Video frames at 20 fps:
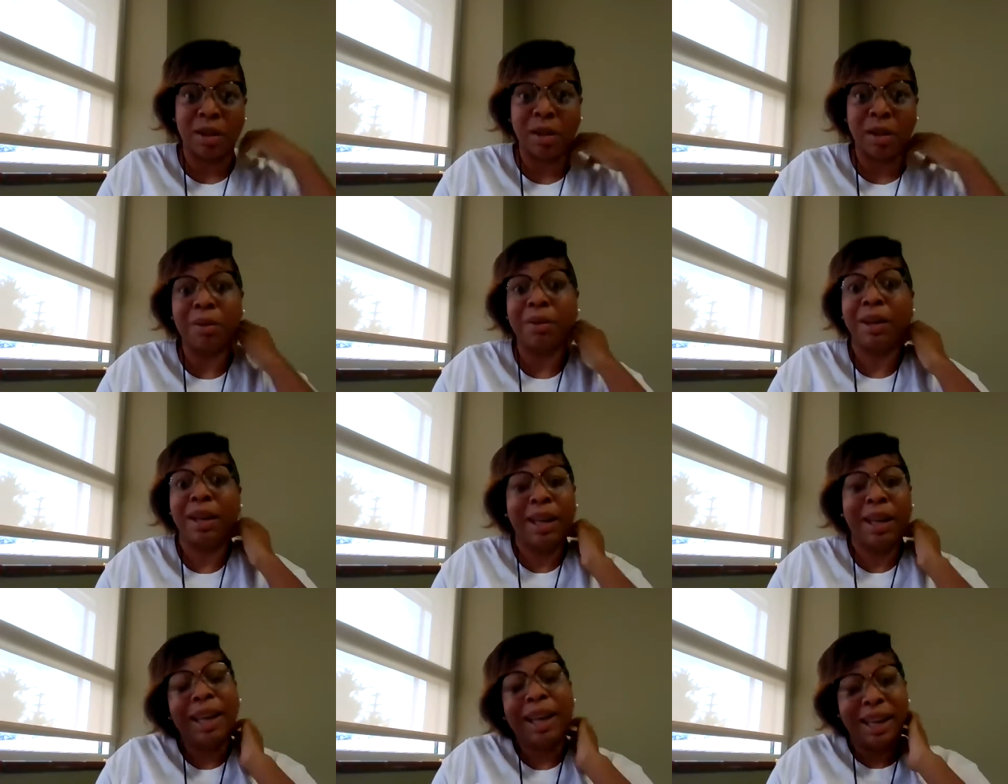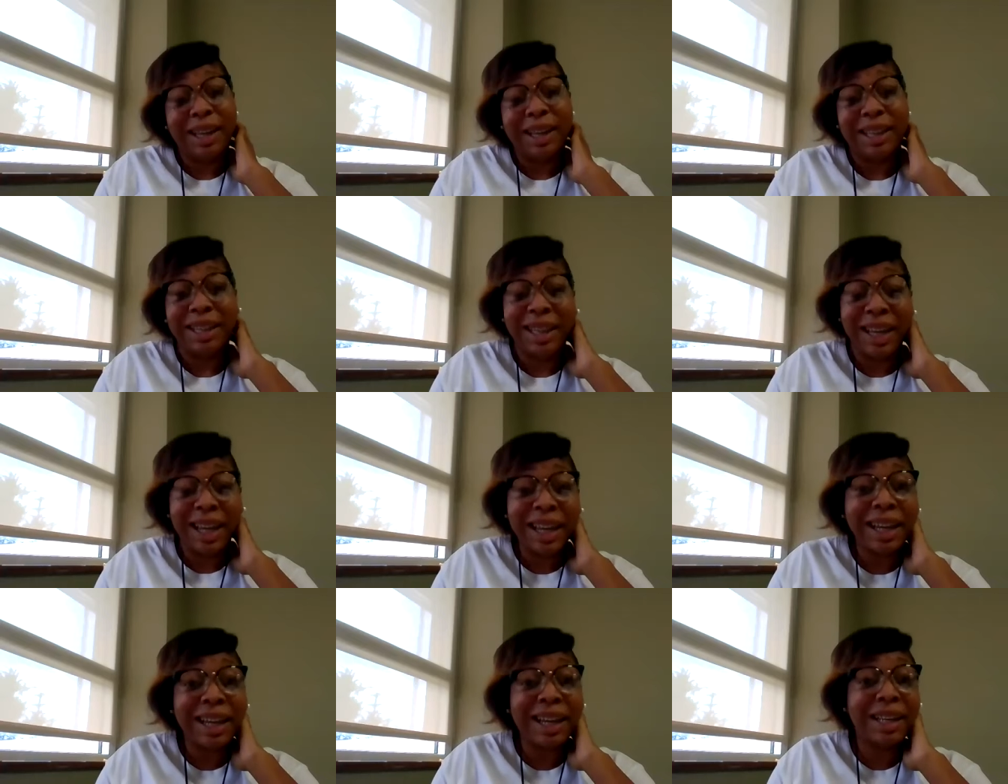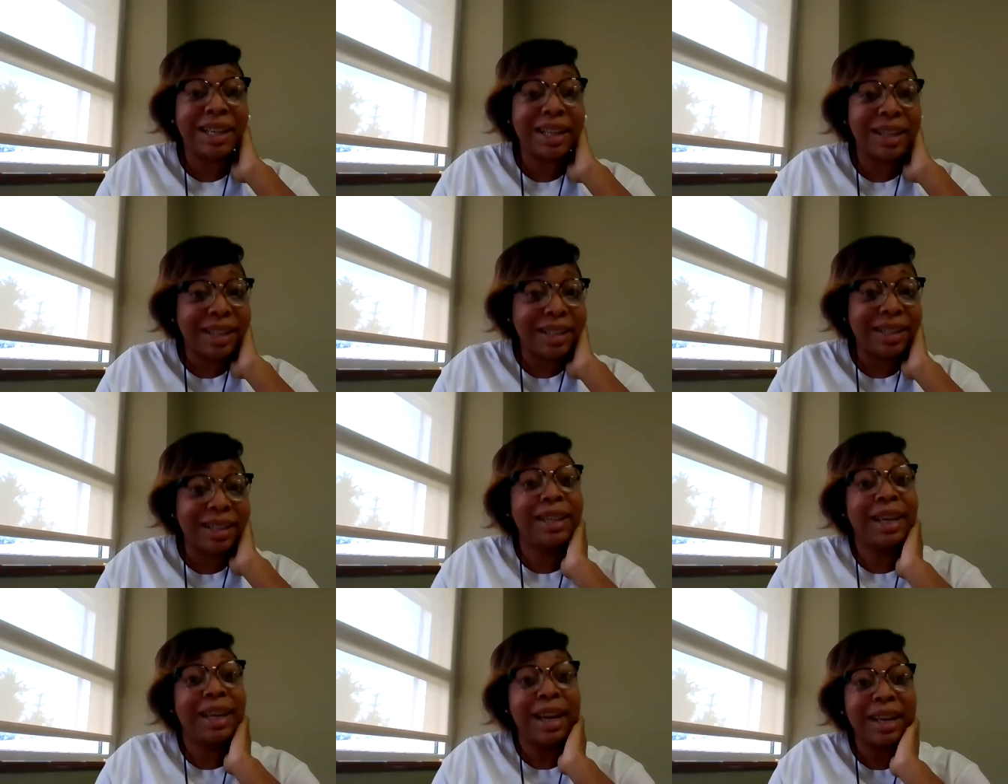So yeah,
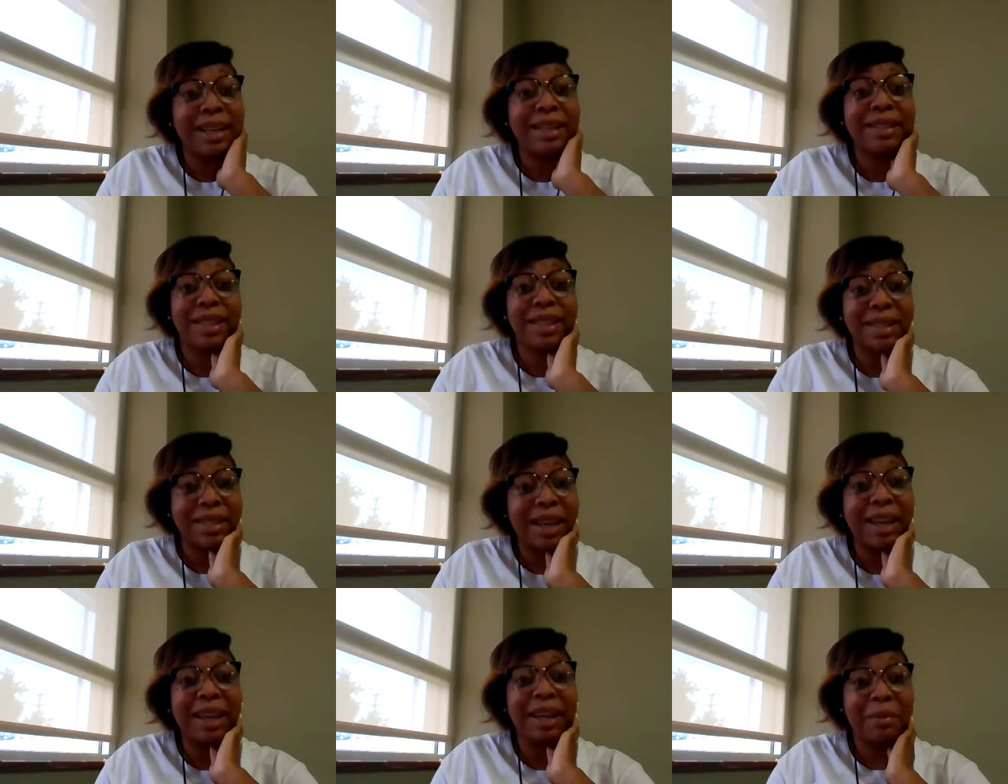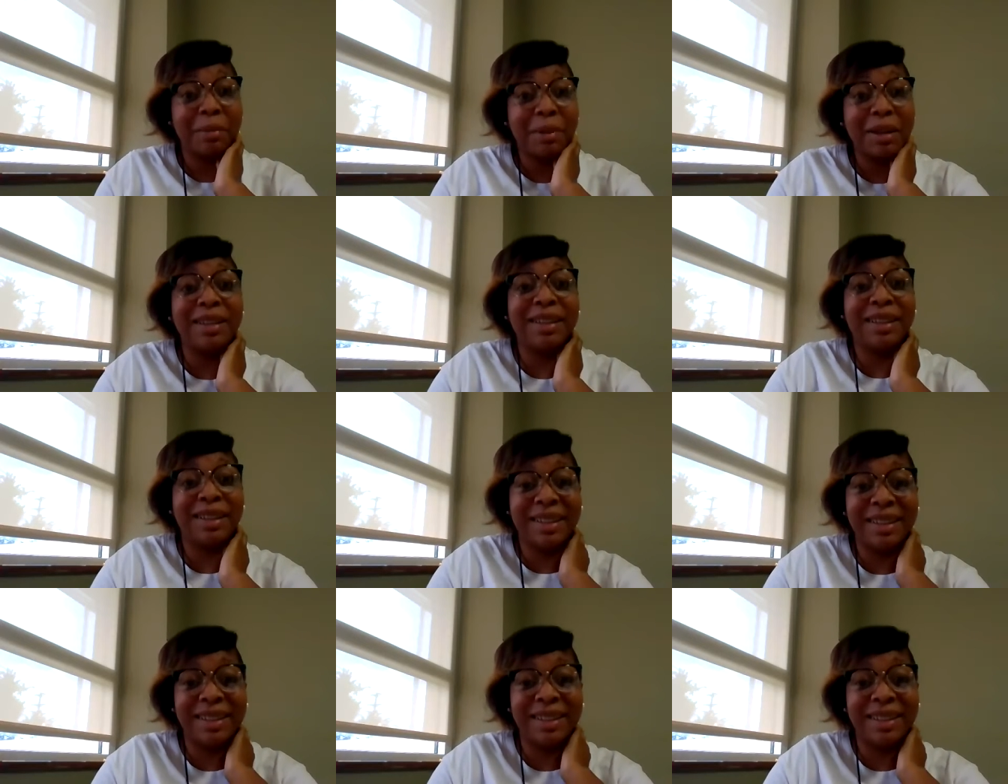it's the same.